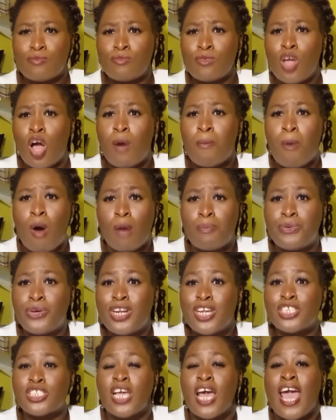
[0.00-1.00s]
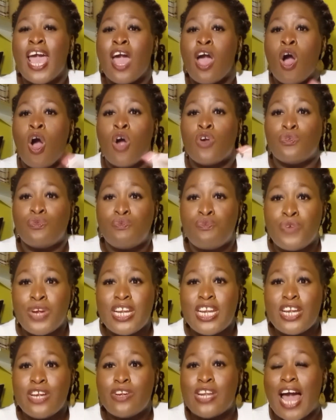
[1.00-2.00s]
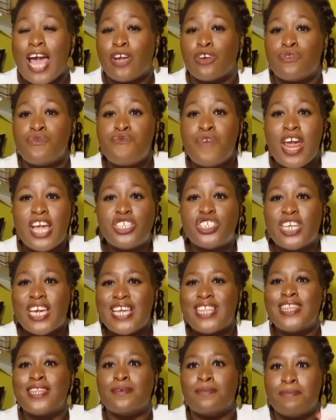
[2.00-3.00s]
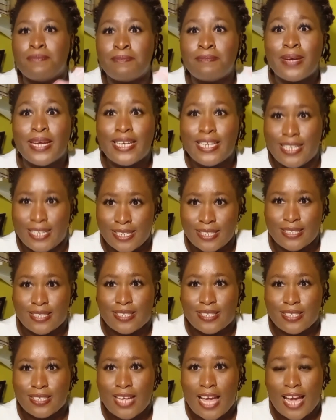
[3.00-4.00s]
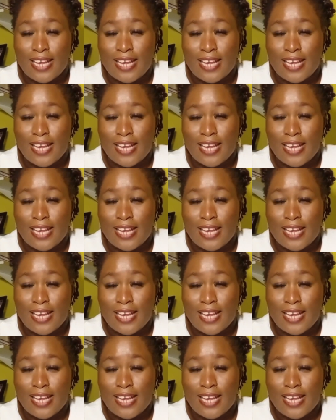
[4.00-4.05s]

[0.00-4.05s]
a populace really like ranging in the millions,